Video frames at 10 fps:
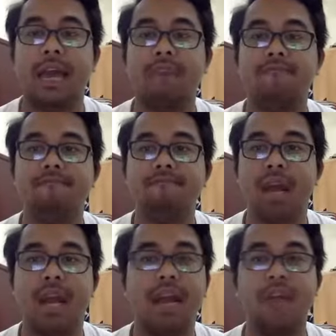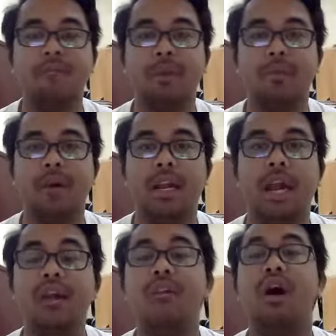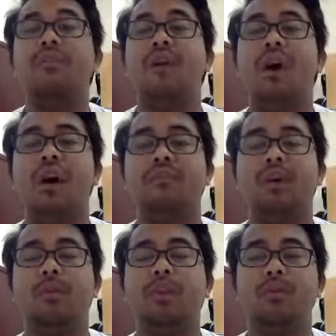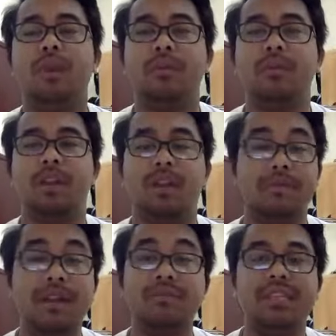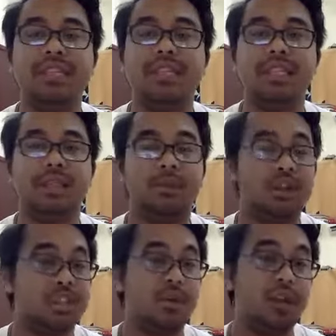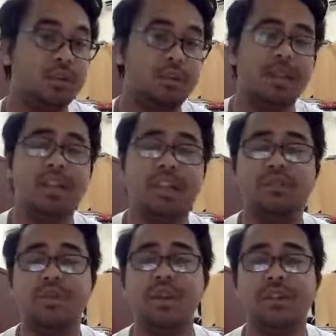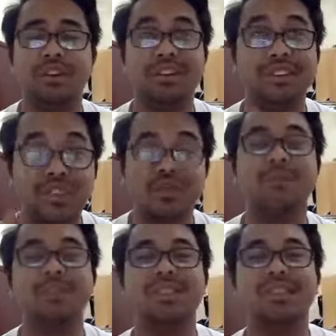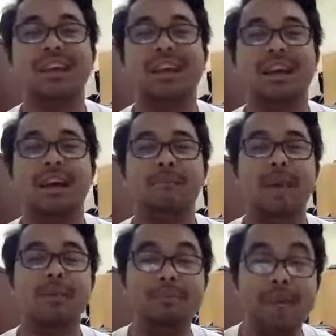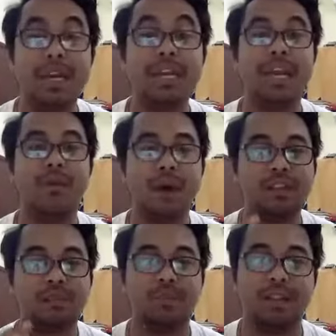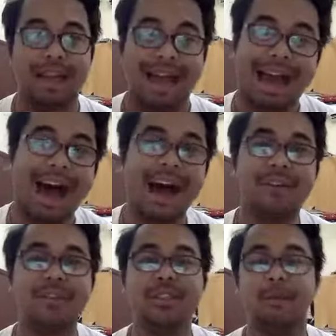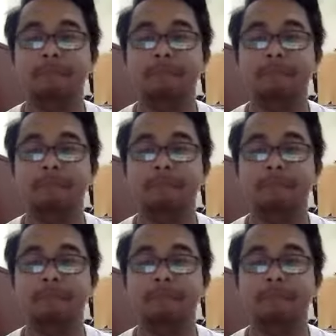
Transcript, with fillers: And a lot of people, a lot of OFW, maybe their main reason is because they want to build their dreams. Maybe they want to build a house.